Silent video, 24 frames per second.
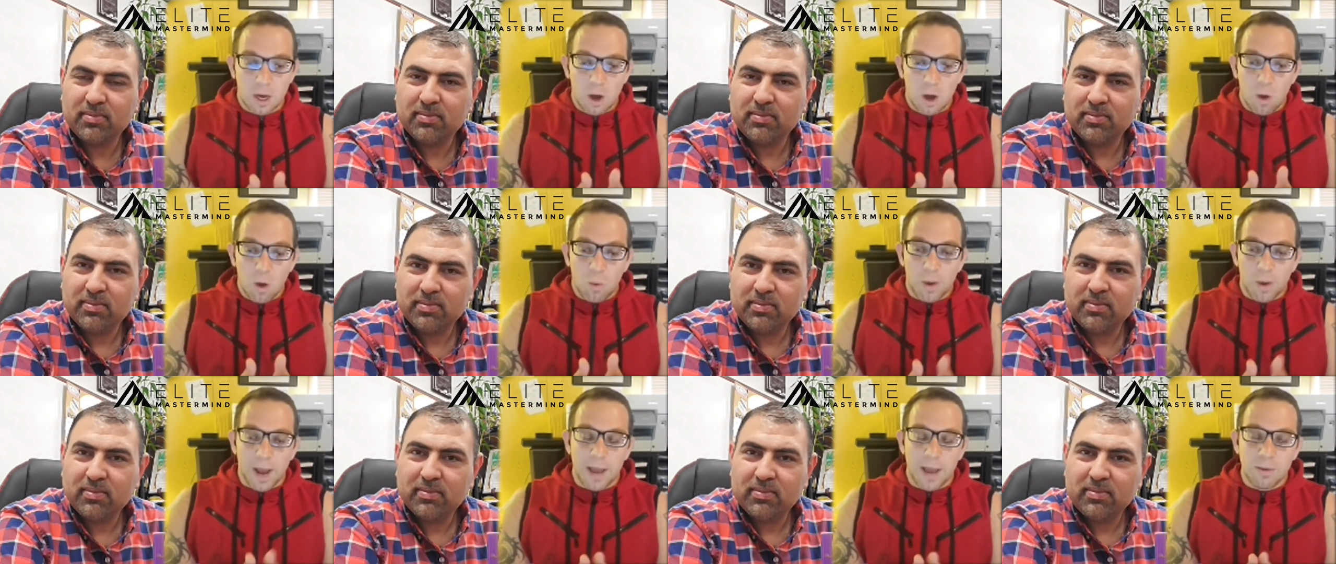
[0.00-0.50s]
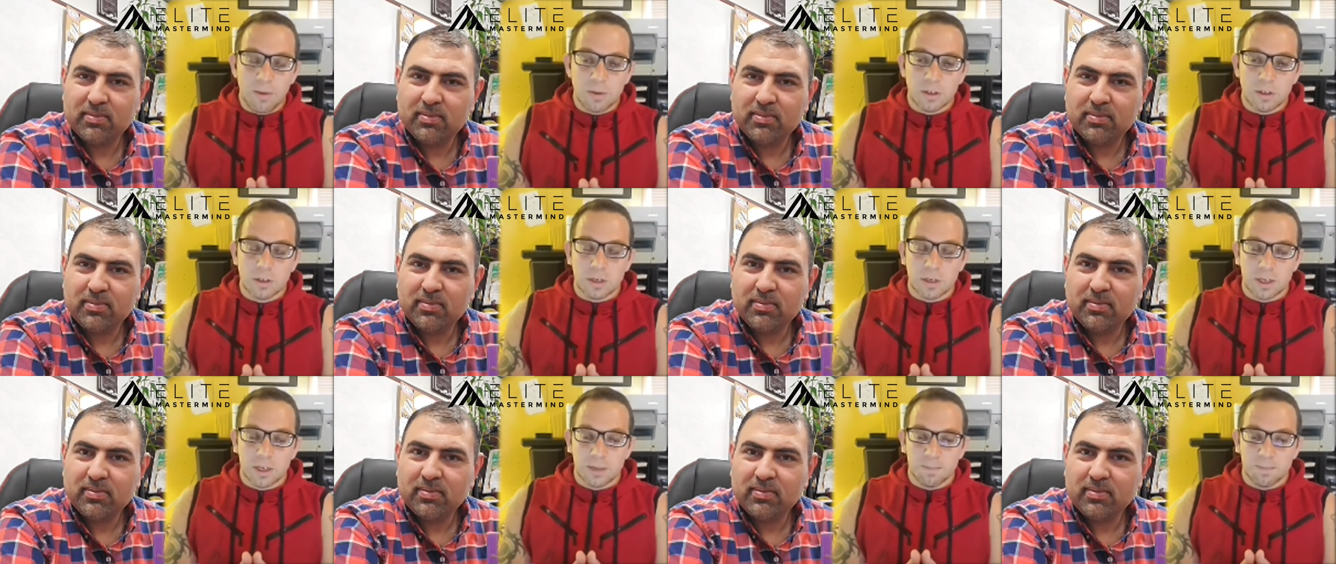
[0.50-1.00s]
Speaker 1: When I was
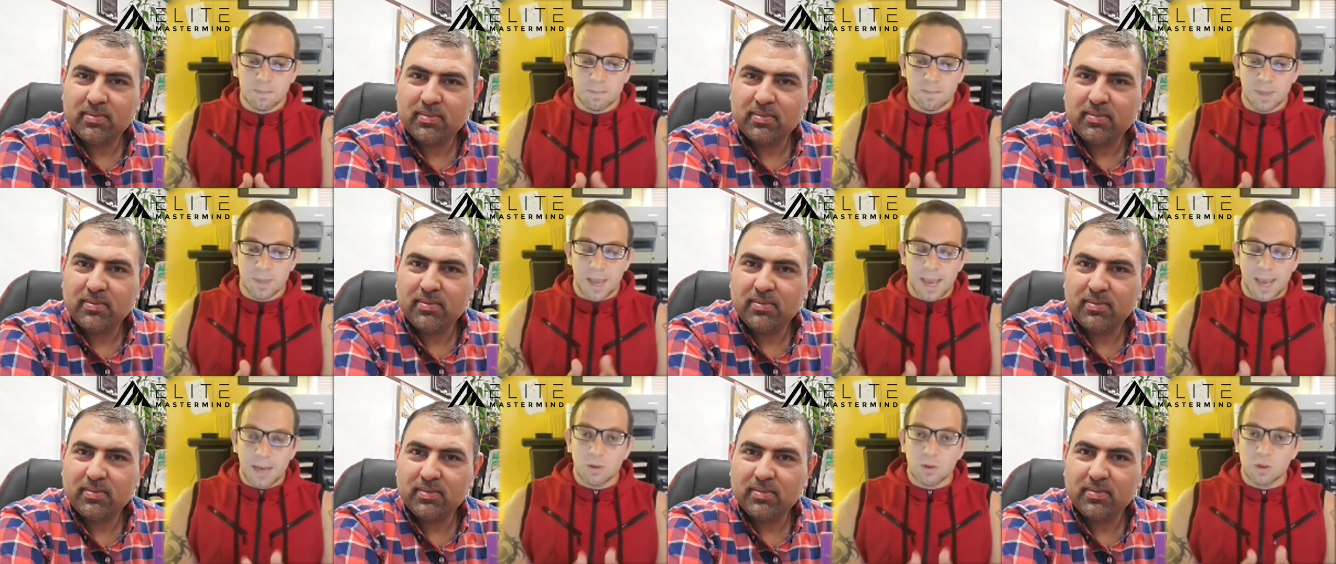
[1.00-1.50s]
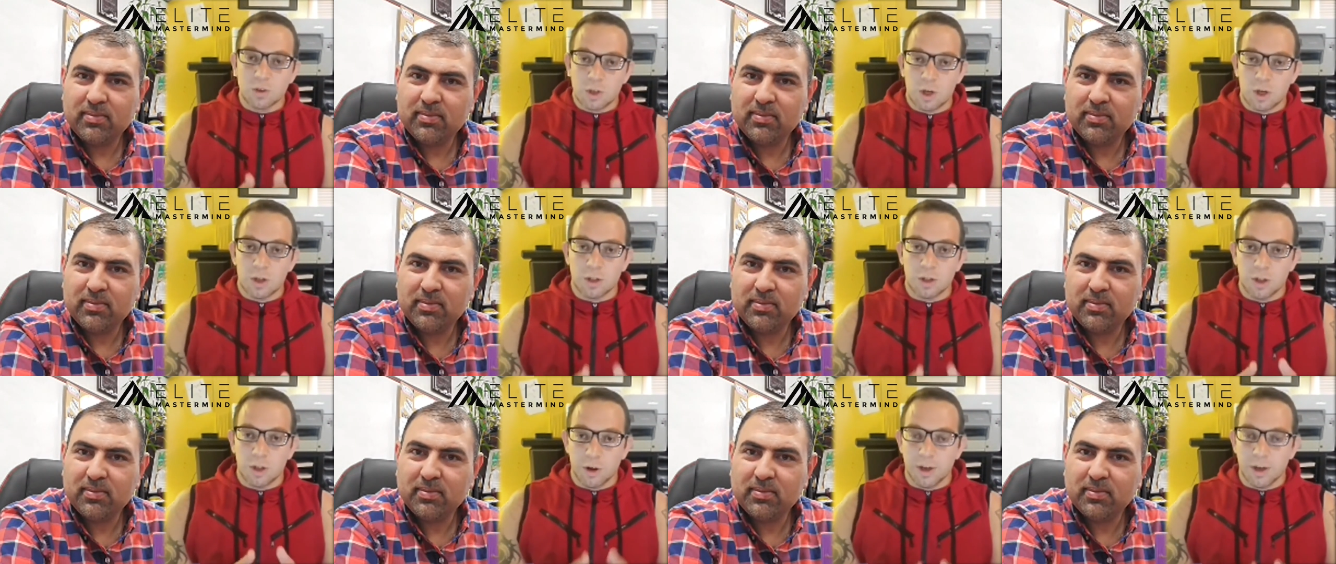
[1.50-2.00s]
um, eight years
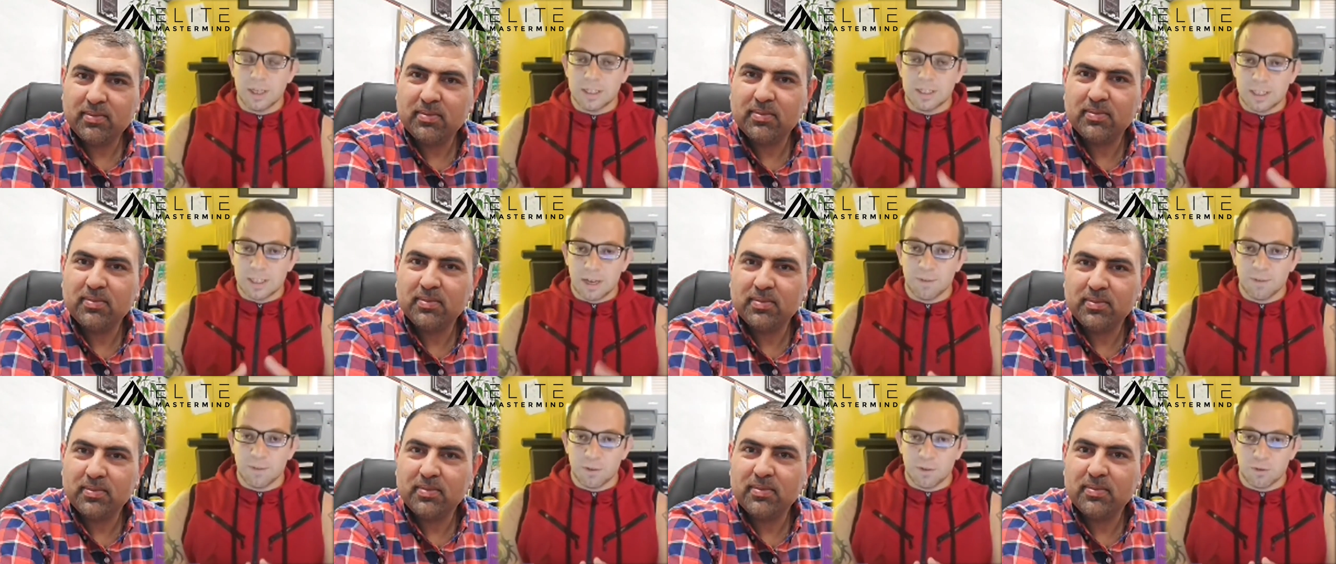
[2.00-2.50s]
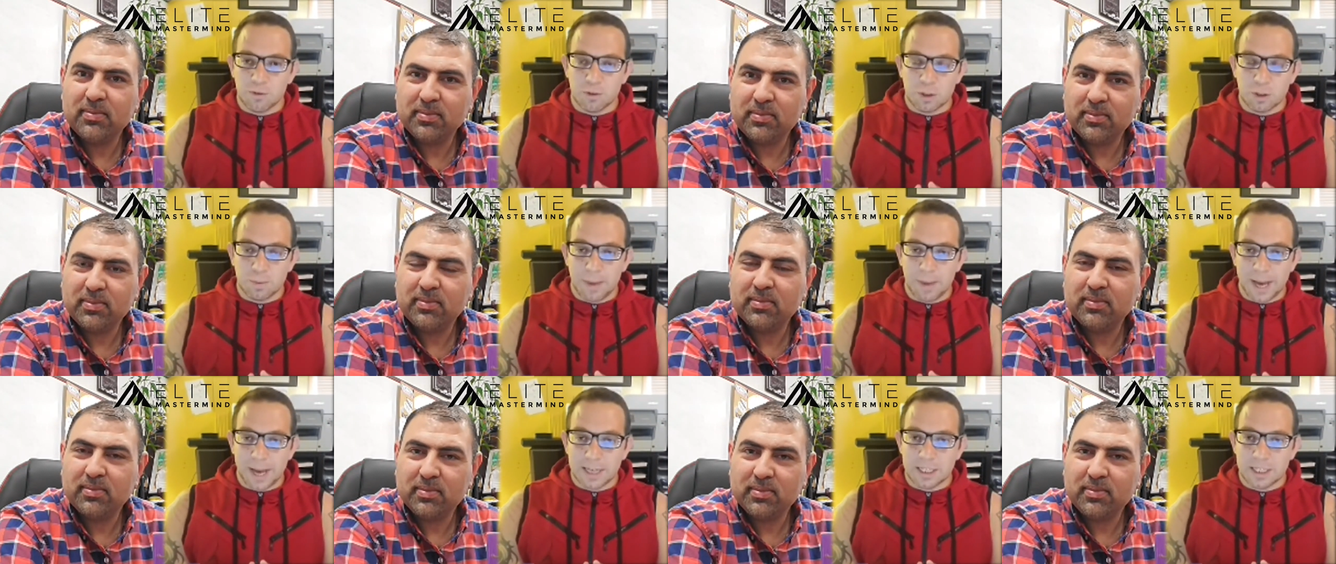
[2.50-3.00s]
old, learning self
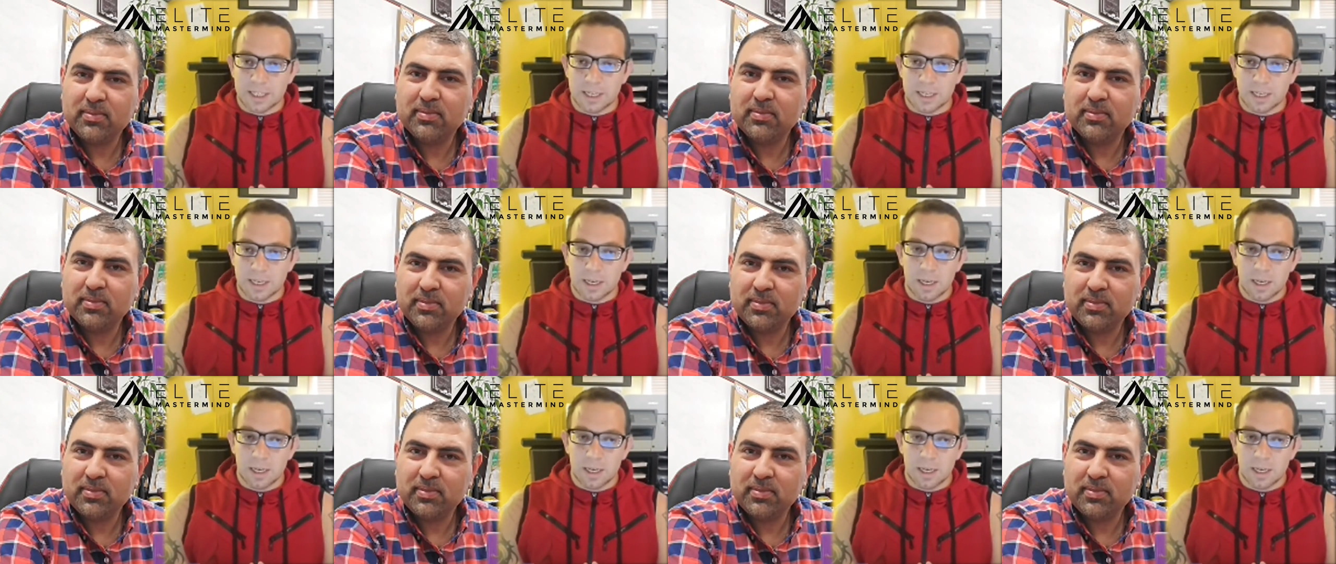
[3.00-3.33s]
introspection